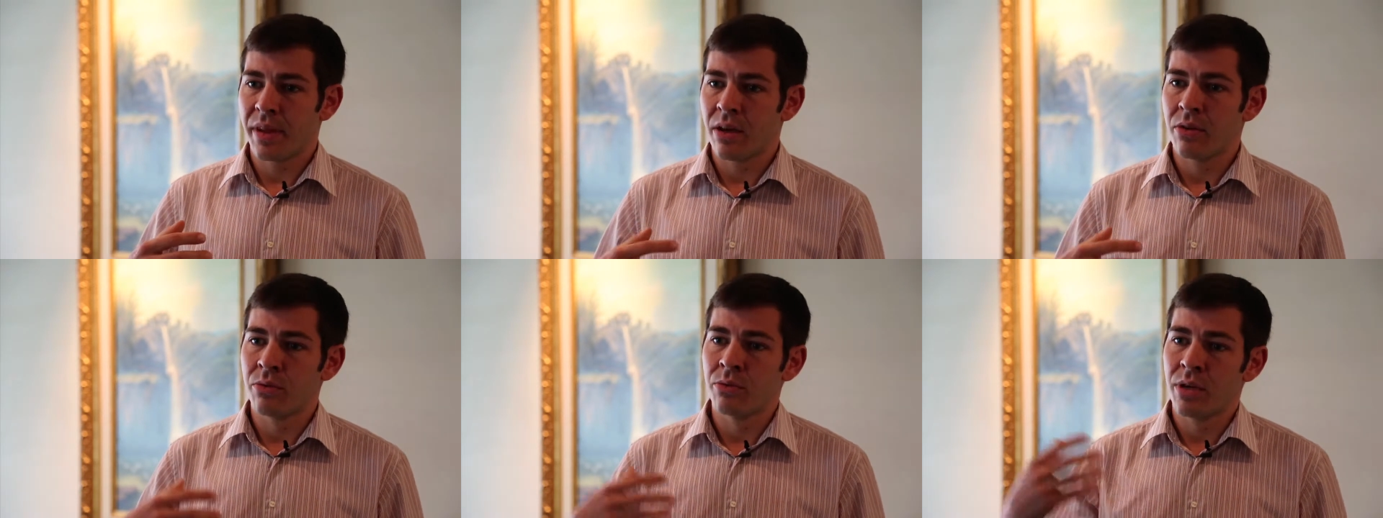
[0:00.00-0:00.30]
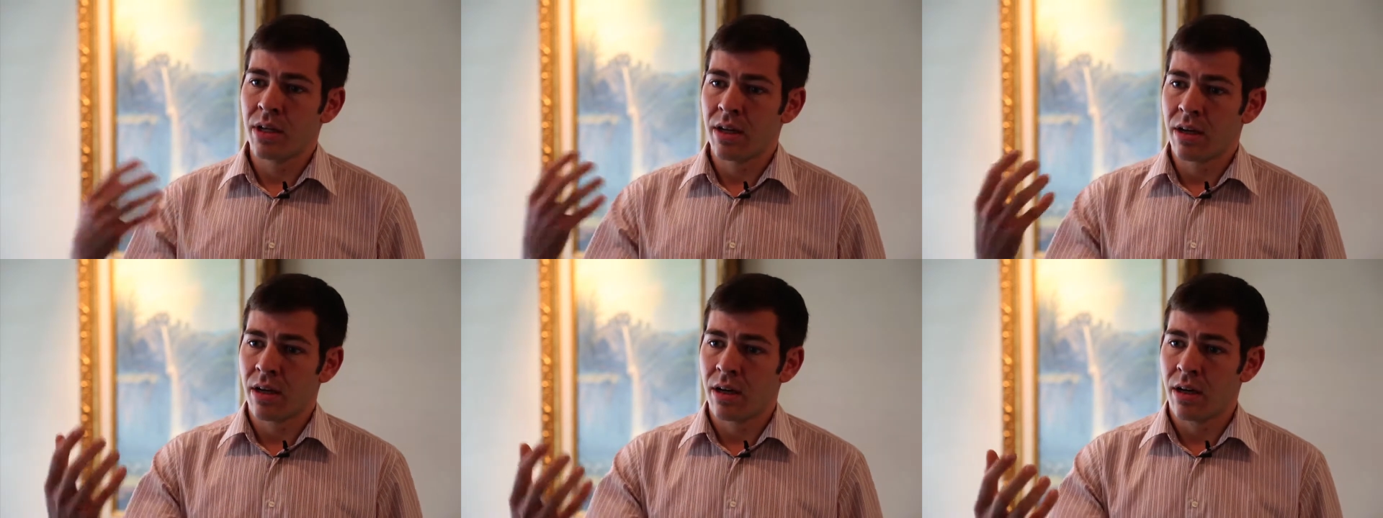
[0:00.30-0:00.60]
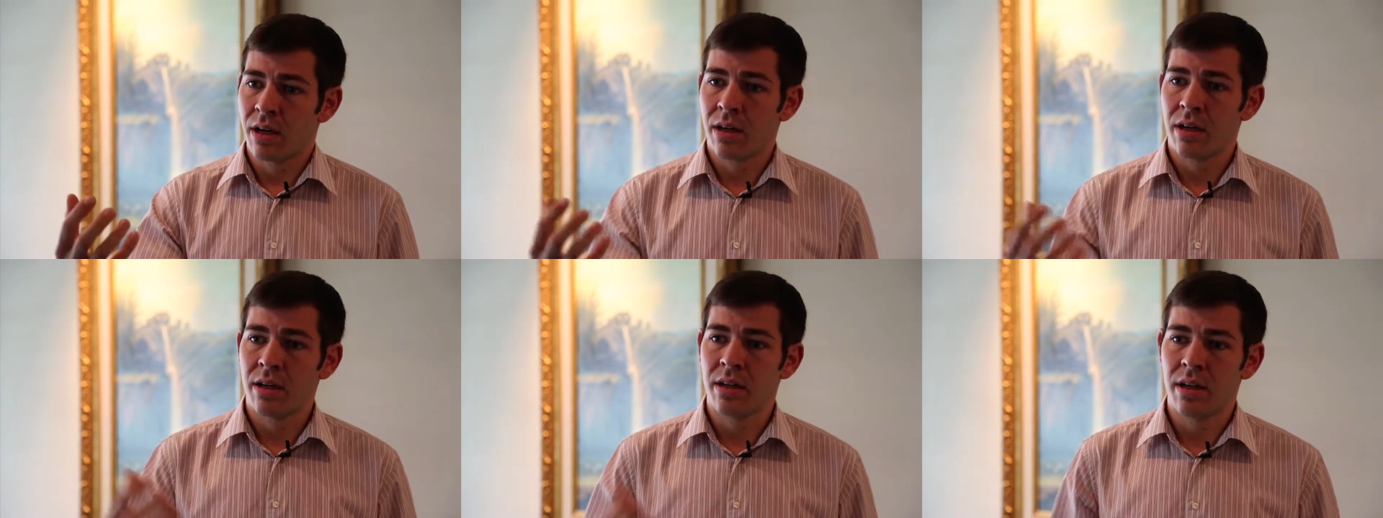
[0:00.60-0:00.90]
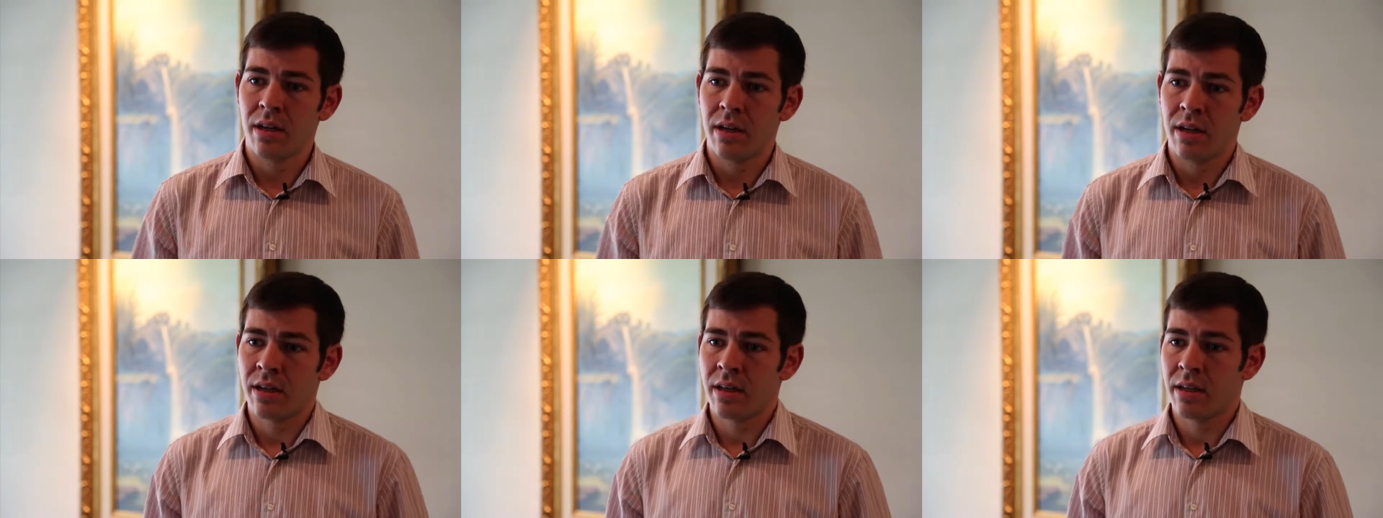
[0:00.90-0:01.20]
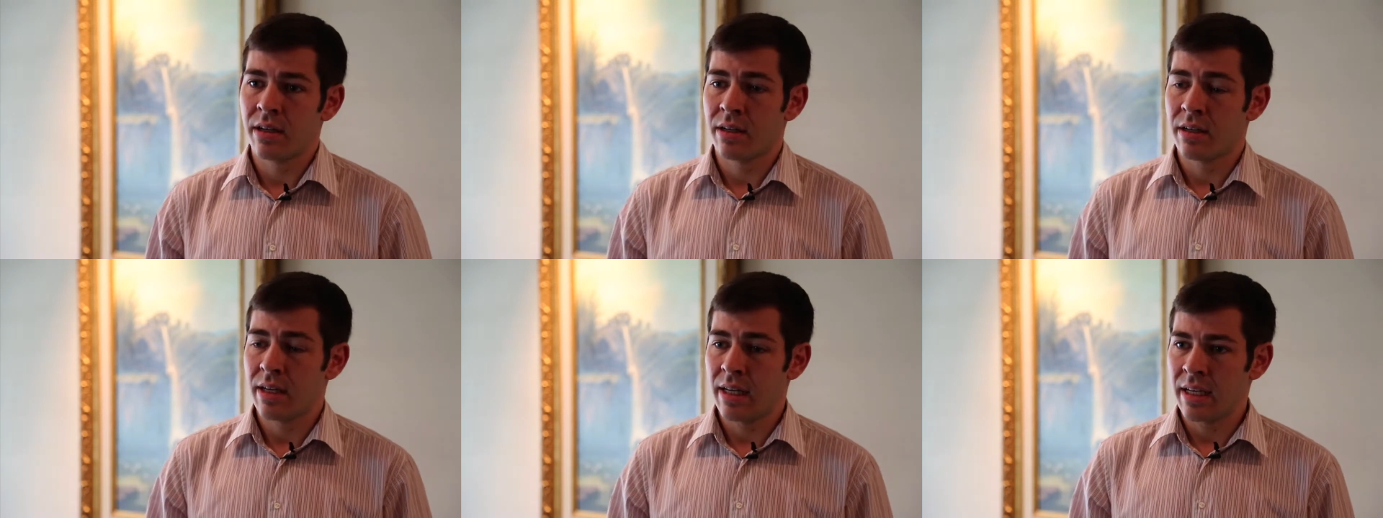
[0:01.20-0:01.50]
we are
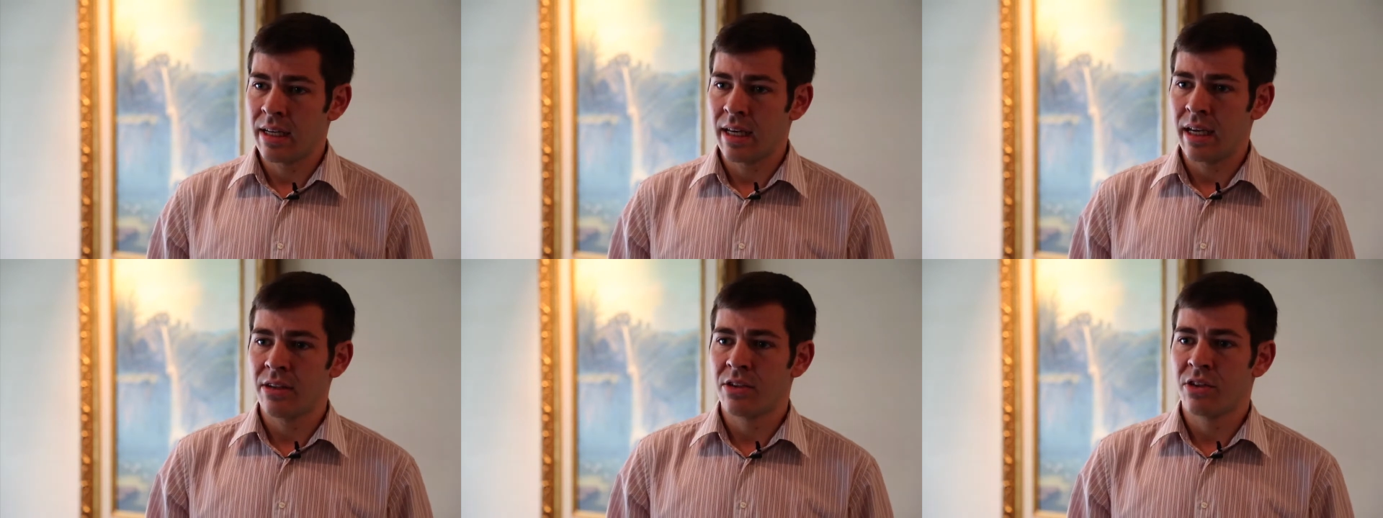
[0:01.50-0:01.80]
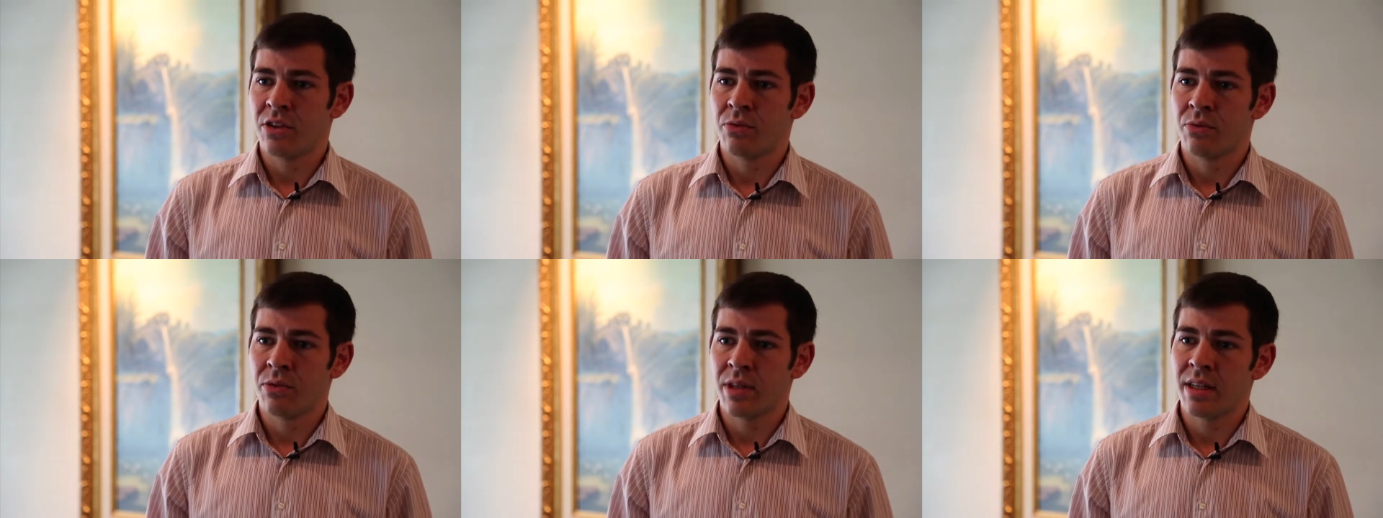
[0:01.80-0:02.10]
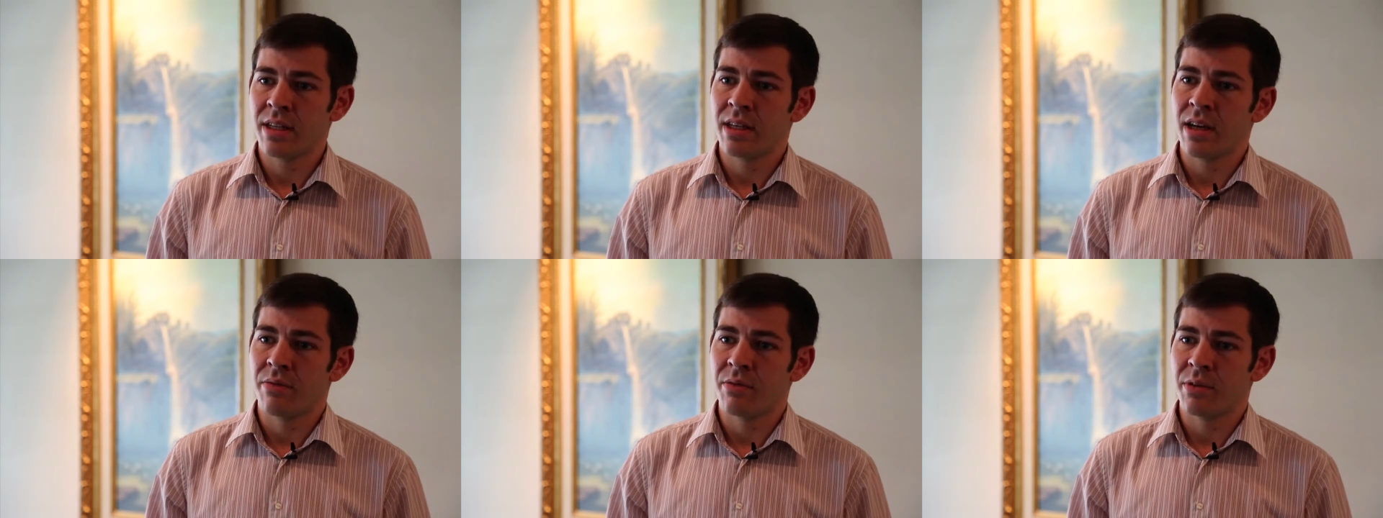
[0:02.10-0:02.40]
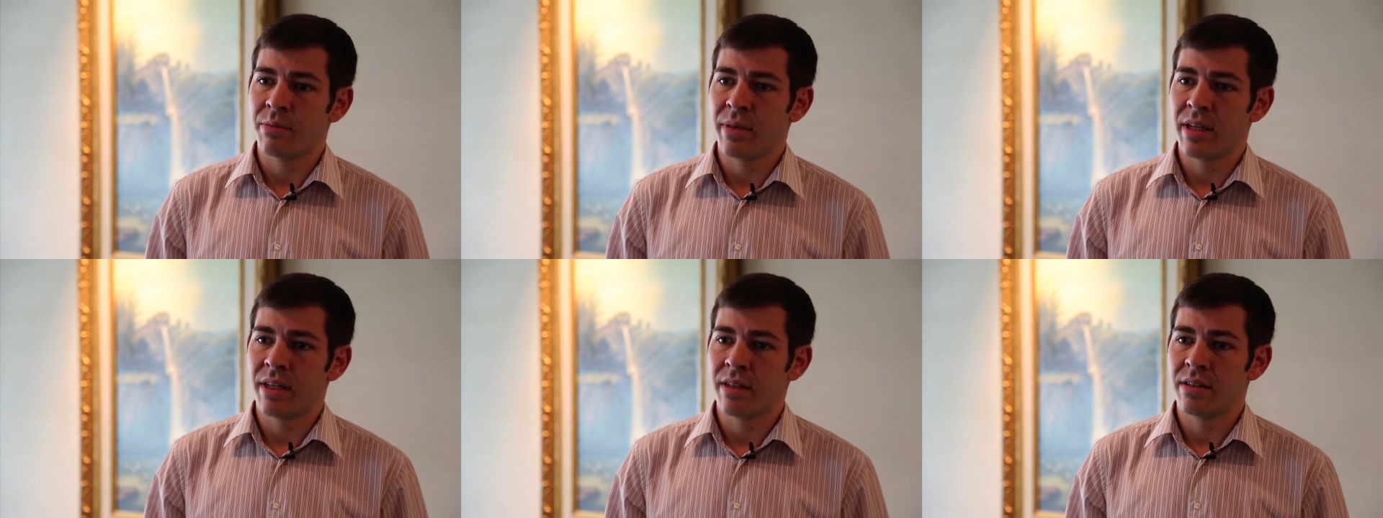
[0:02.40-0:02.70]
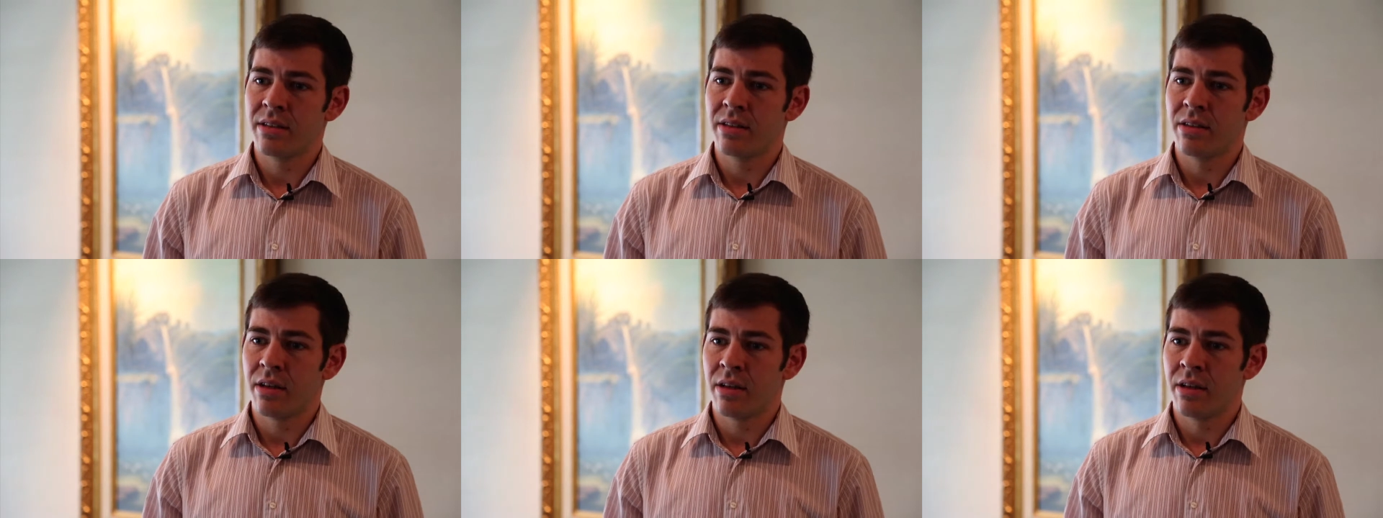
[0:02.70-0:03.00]
uh, engaging with the governments,